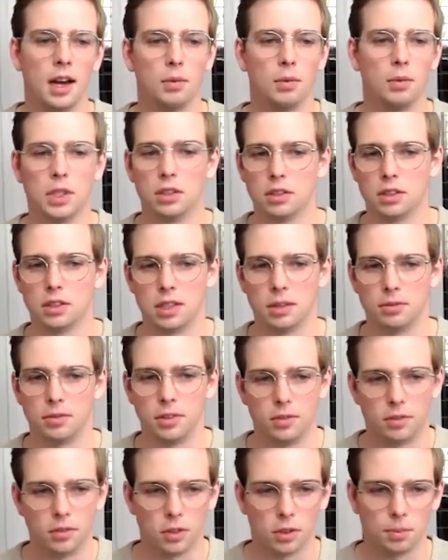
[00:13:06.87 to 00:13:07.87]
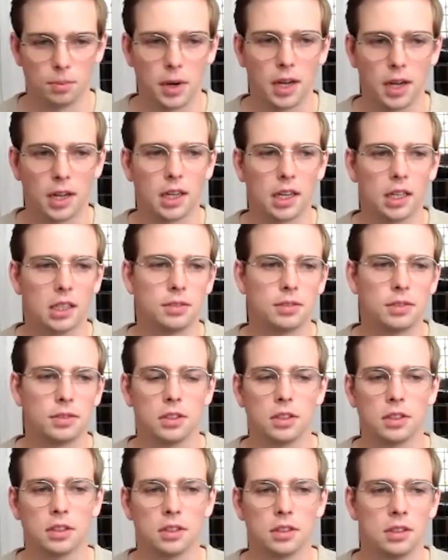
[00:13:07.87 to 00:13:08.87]
We do the same thing for the PyCache
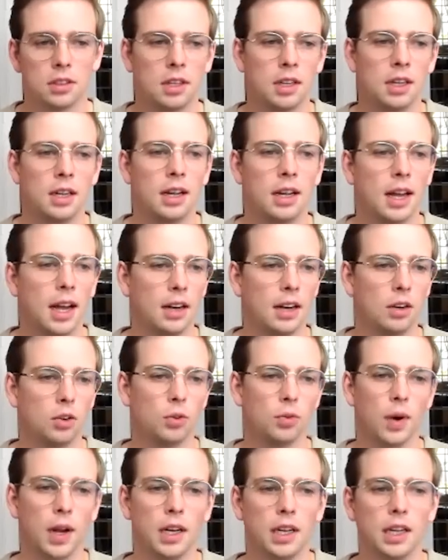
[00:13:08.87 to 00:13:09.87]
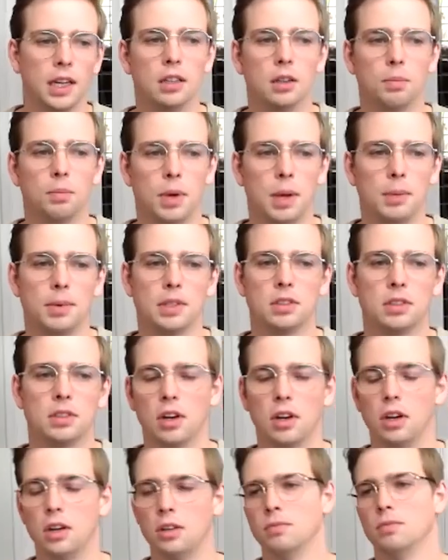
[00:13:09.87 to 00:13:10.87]
folder. And already in the pip
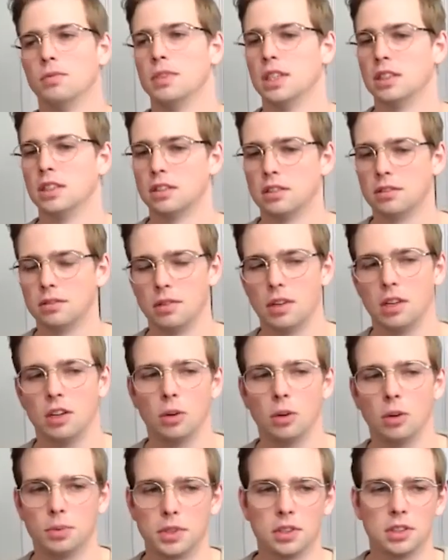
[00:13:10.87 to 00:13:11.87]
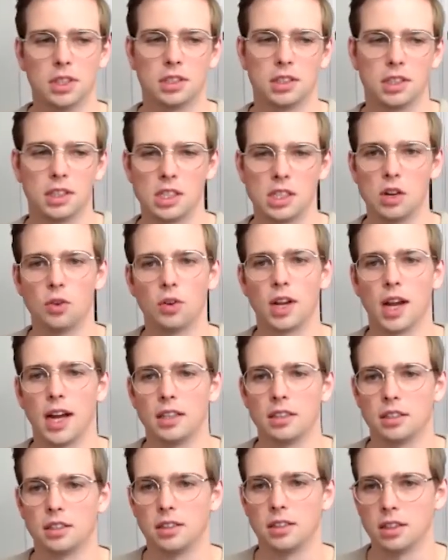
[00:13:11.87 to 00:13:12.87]
install, there's an option that says no
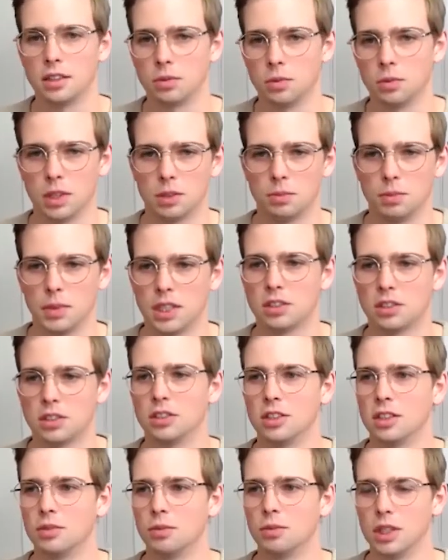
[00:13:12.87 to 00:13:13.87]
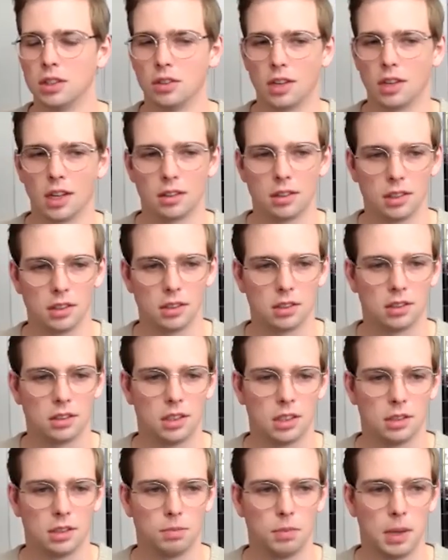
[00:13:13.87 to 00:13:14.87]
cache there, which makes sure that we don't get this
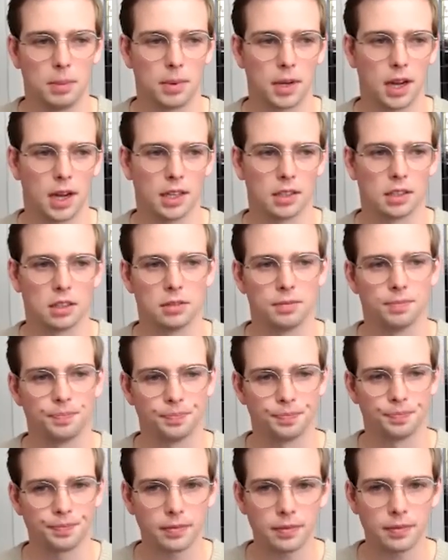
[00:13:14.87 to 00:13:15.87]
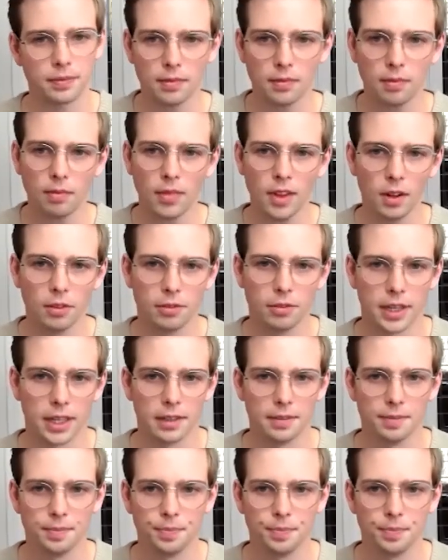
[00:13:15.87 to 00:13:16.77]
pip cache thing.